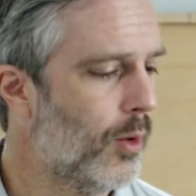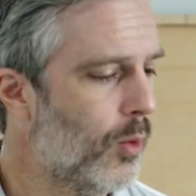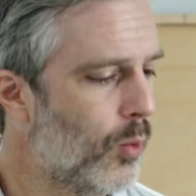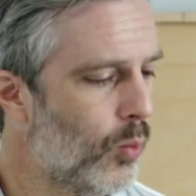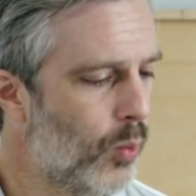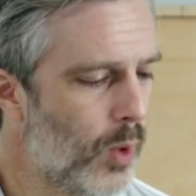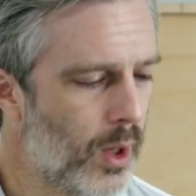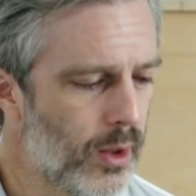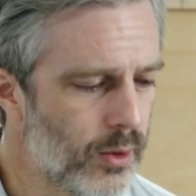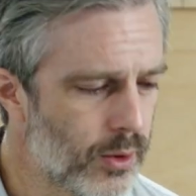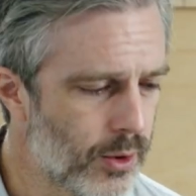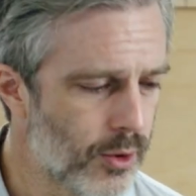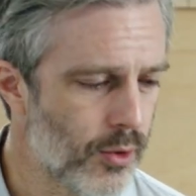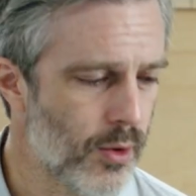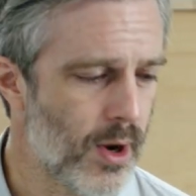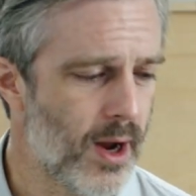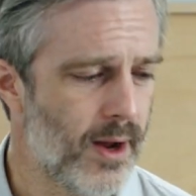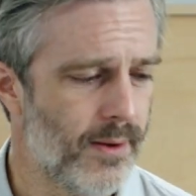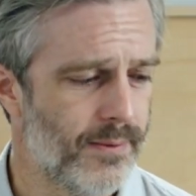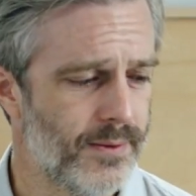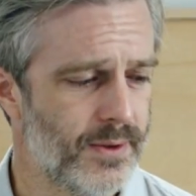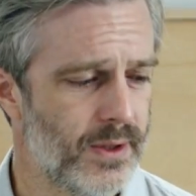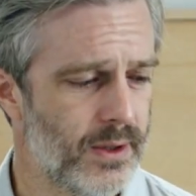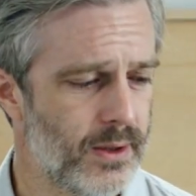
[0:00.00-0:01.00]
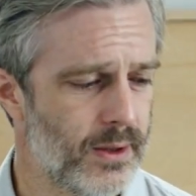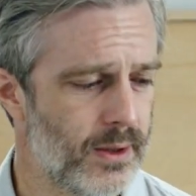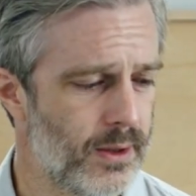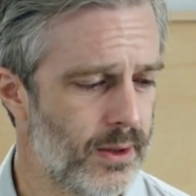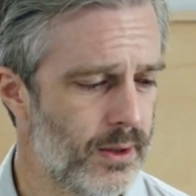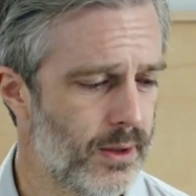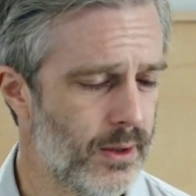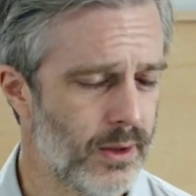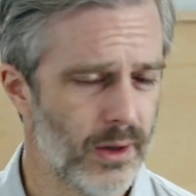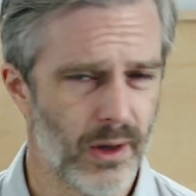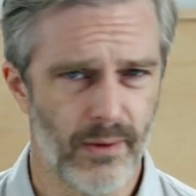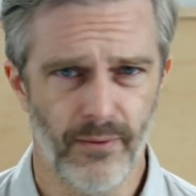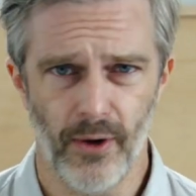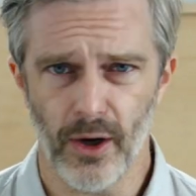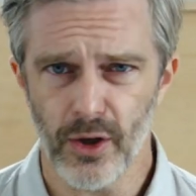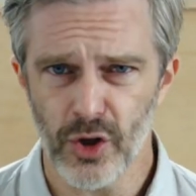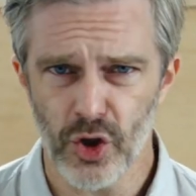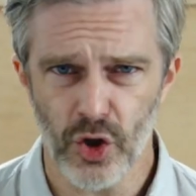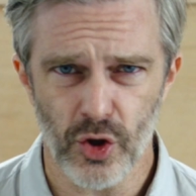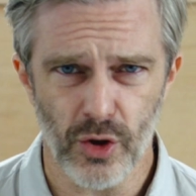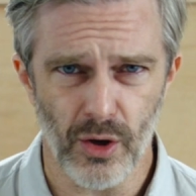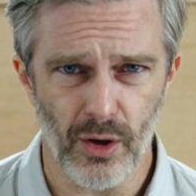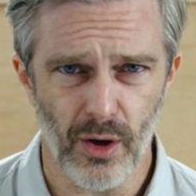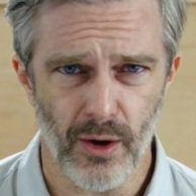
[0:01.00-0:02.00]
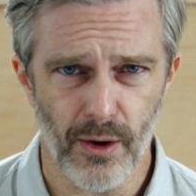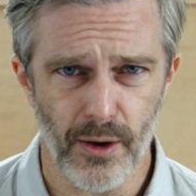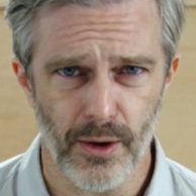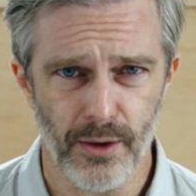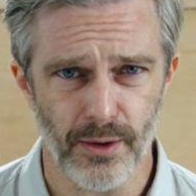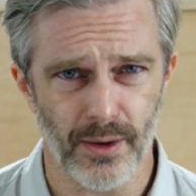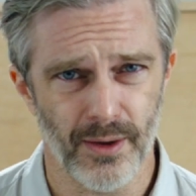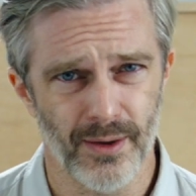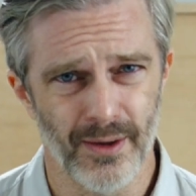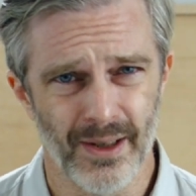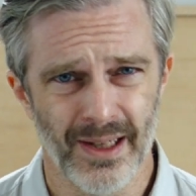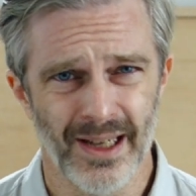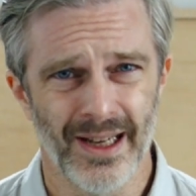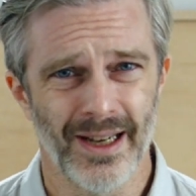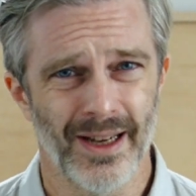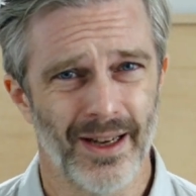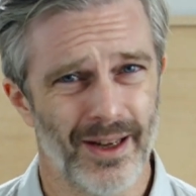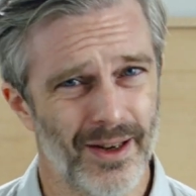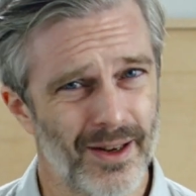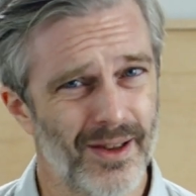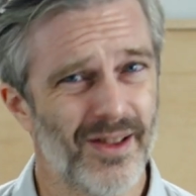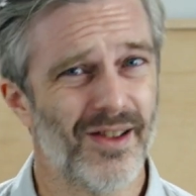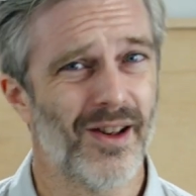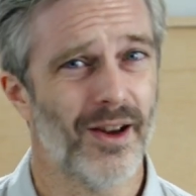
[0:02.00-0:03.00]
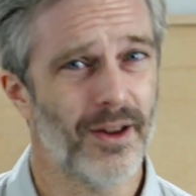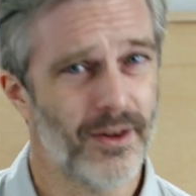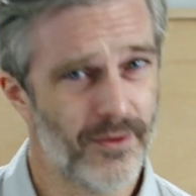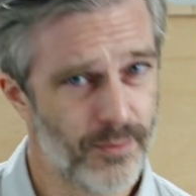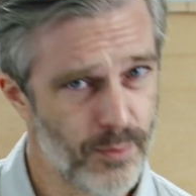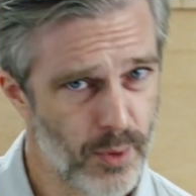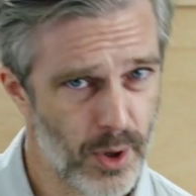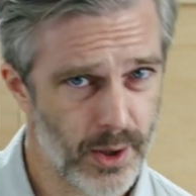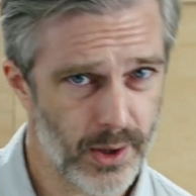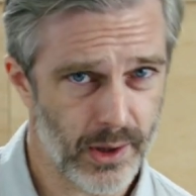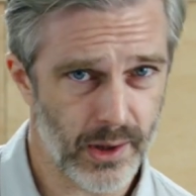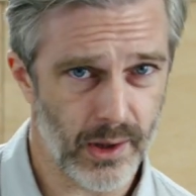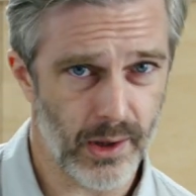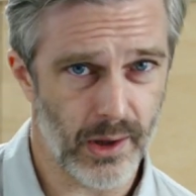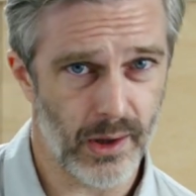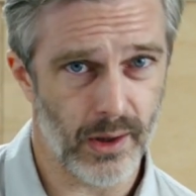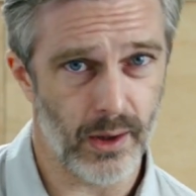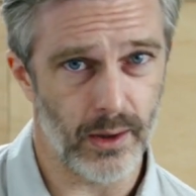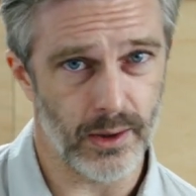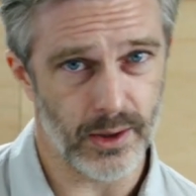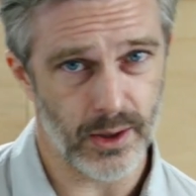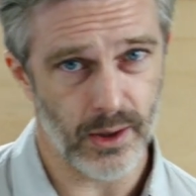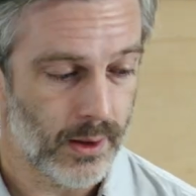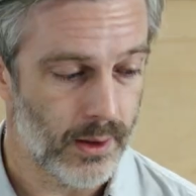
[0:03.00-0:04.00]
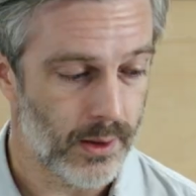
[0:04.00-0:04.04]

Well crafted, it's functional art, and it's kind of priced as such.